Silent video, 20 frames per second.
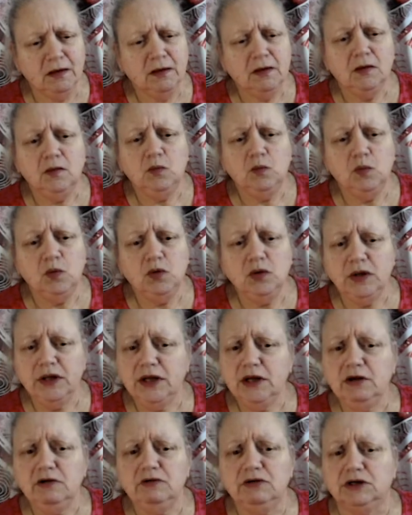What
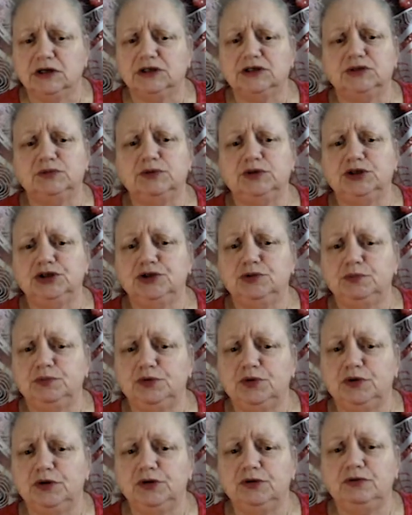areas would you
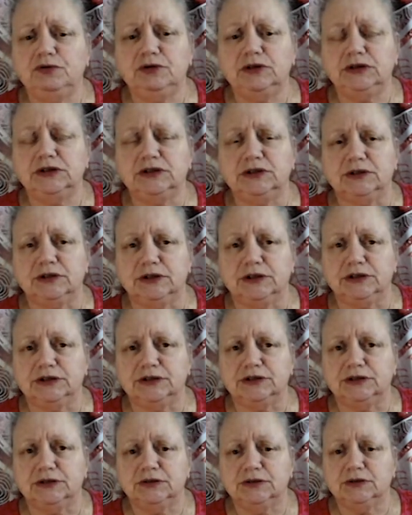prioritise?
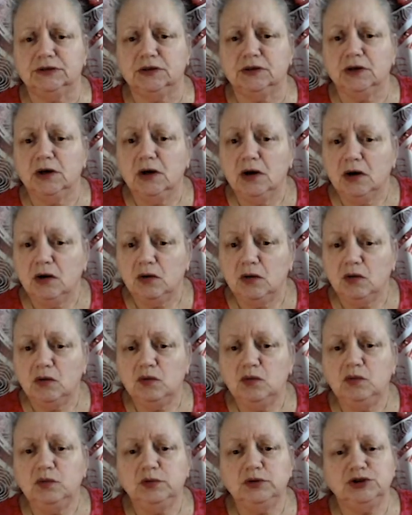or
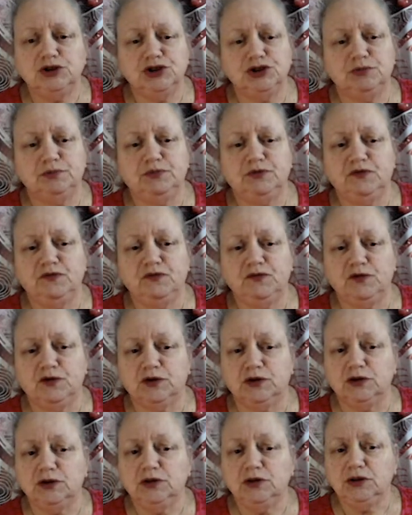would you prefer
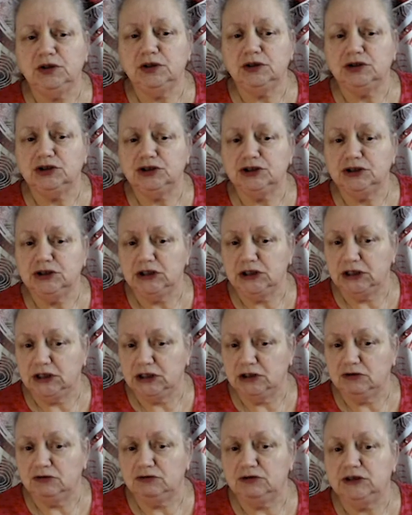to
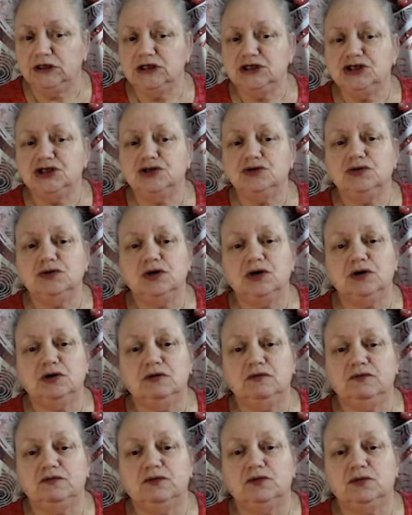increase your
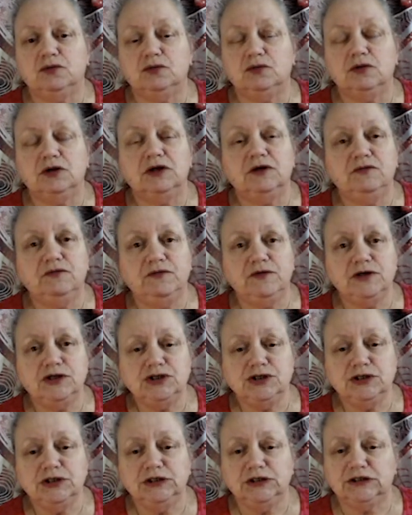overall
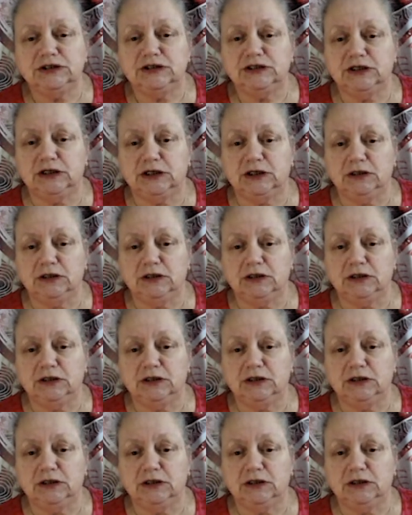efficiency?